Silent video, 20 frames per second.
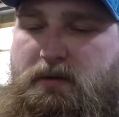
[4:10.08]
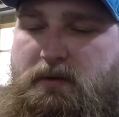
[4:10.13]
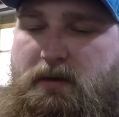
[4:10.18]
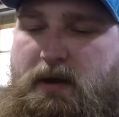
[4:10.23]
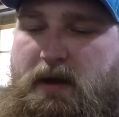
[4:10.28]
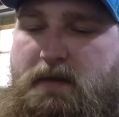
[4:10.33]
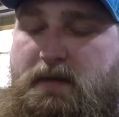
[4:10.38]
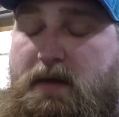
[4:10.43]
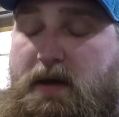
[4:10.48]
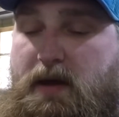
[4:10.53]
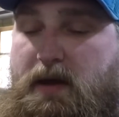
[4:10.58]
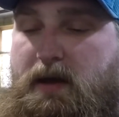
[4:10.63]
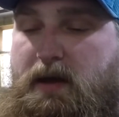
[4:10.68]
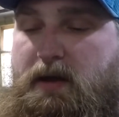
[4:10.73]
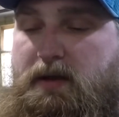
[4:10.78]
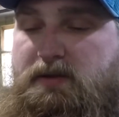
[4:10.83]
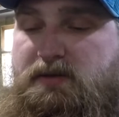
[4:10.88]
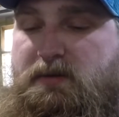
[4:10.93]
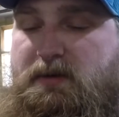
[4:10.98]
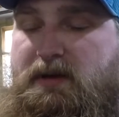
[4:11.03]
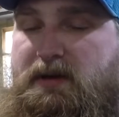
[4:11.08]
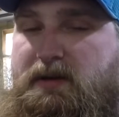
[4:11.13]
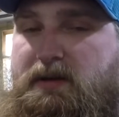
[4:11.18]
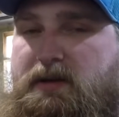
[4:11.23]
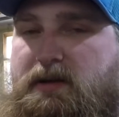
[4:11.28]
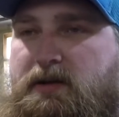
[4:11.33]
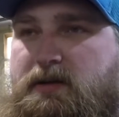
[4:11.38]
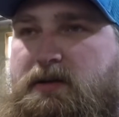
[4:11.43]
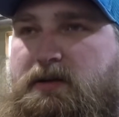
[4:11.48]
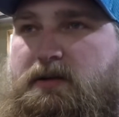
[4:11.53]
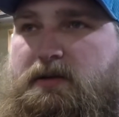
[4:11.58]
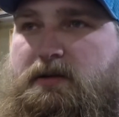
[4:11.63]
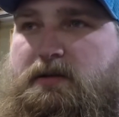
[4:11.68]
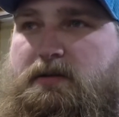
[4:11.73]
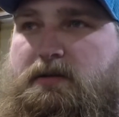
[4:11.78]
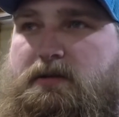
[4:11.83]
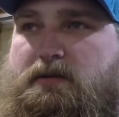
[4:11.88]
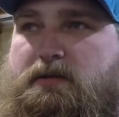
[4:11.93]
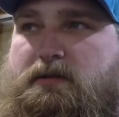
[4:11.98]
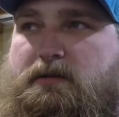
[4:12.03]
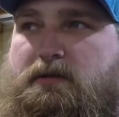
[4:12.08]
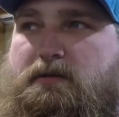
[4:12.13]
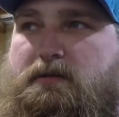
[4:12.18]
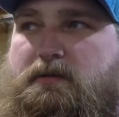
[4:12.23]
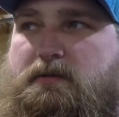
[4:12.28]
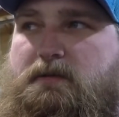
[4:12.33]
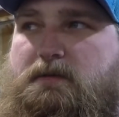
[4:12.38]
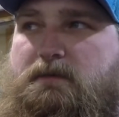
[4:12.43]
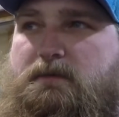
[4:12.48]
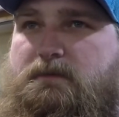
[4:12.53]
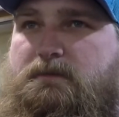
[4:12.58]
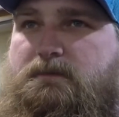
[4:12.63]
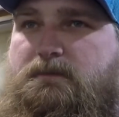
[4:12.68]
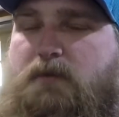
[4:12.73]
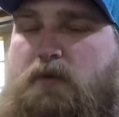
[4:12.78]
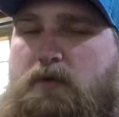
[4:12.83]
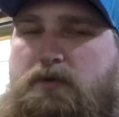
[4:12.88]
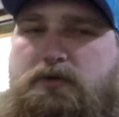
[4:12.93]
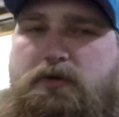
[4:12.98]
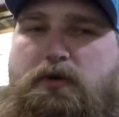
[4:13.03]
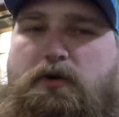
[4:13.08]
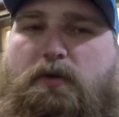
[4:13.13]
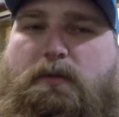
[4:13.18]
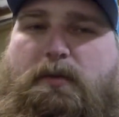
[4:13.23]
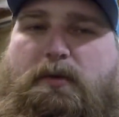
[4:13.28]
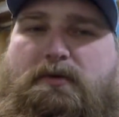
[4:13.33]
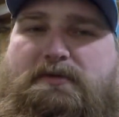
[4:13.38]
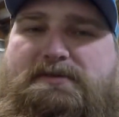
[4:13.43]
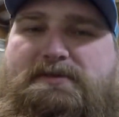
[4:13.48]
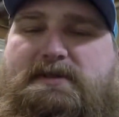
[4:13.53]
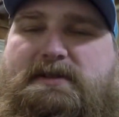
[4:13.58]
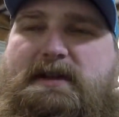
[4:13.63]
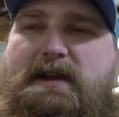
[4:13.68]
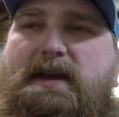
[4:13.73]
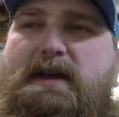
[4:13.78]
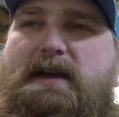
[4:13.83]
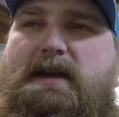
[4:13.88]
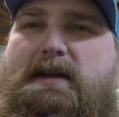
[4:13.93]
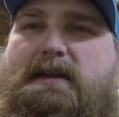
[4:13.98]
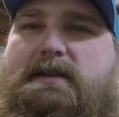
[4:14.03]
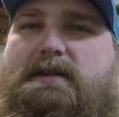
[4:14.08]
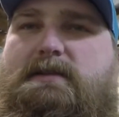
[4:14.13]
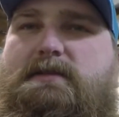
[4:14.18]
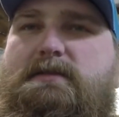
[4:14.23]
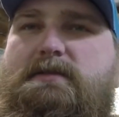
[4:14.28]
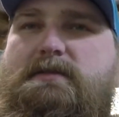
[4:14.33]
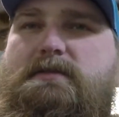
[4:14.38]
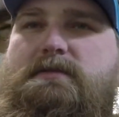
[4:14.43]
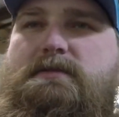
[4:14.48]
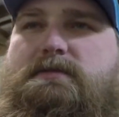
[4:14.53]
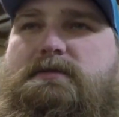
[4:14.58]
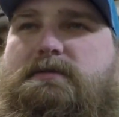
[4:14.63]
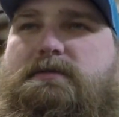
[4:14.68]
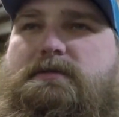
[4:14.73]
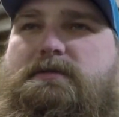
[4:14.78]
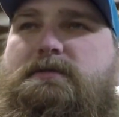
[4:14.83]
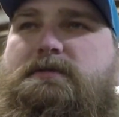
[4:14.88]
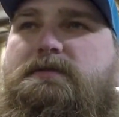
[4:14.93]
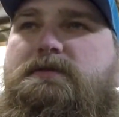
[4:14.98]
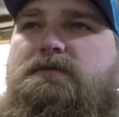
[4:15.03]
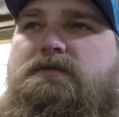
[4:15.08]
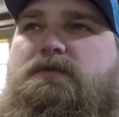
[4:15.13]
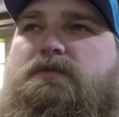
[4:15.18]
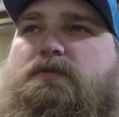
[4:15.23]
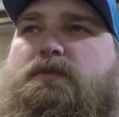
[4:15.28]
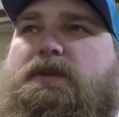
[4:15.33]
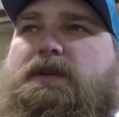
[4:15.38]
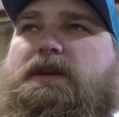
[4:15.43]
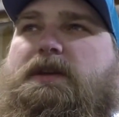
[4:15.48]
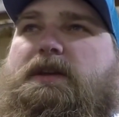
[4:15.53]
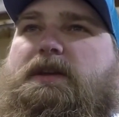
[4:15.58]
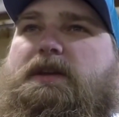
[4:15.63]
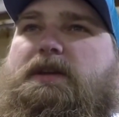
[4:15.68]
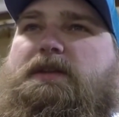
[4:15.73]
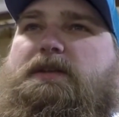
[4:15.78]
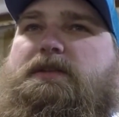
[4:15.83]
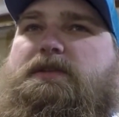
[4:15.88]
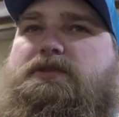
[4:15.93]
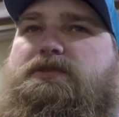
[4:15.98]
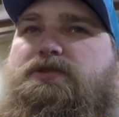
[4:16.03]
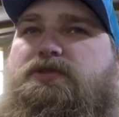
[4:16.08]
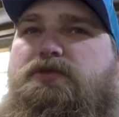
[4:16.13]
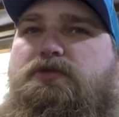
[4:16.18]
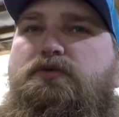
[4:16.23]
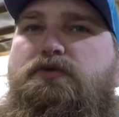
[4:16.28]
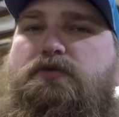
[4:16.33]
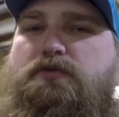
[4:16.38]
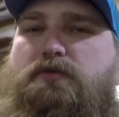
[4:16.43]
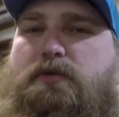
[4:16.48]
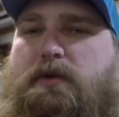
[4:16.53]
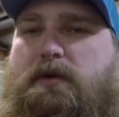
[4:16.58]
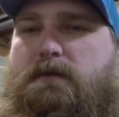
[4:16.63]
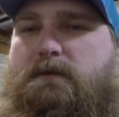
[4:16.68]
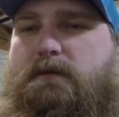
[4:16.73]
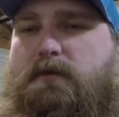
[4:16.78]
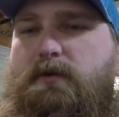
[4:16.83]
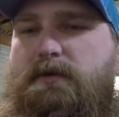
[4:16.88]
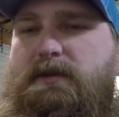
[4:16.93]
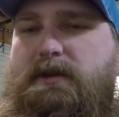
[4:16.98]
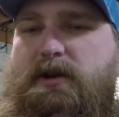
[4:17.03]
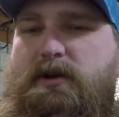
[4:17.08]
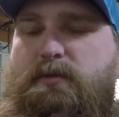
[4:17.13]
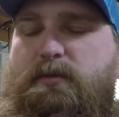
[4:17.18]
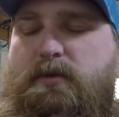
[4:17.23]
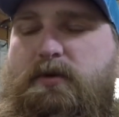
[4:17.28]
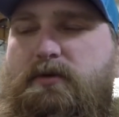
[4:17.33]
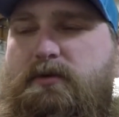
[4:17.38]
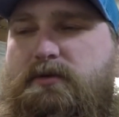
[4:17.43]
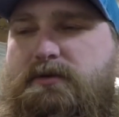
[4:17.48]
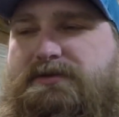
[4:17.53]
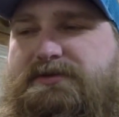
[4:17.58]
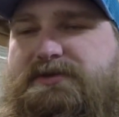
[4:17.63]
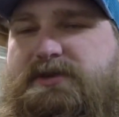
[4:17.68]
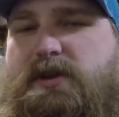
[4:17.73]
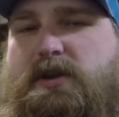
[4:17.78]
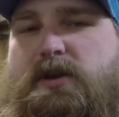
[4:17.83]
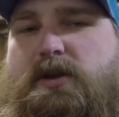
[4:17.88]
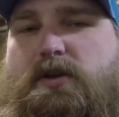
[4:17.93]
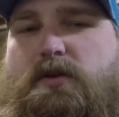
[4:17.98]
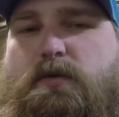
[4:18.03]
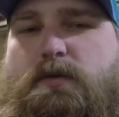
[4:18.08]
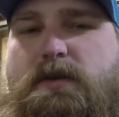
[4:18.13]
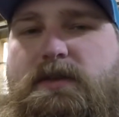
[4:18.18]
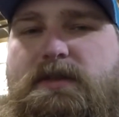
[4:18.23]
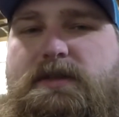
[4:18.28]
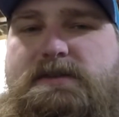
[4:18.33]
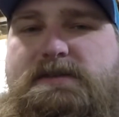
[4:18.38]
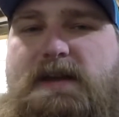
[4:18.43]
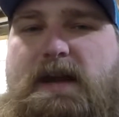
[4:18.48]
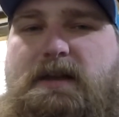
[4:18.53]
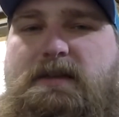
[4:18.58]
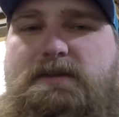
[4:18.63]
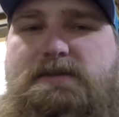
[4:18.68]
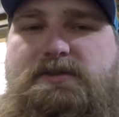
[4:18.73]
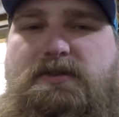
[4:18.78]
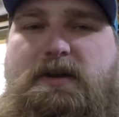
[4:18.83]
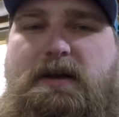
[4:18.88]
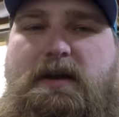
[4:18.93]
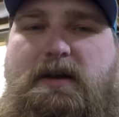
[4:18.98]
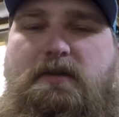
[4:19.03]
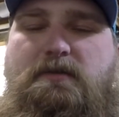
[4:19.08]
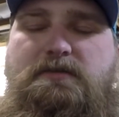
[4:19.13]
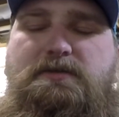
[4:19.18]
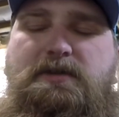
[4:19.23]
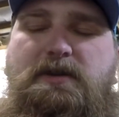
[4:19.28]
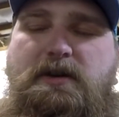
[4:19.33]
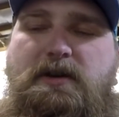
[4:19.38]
then, so we did 4 total pulls today. We did 2 fourth gear pulls with the silencer out.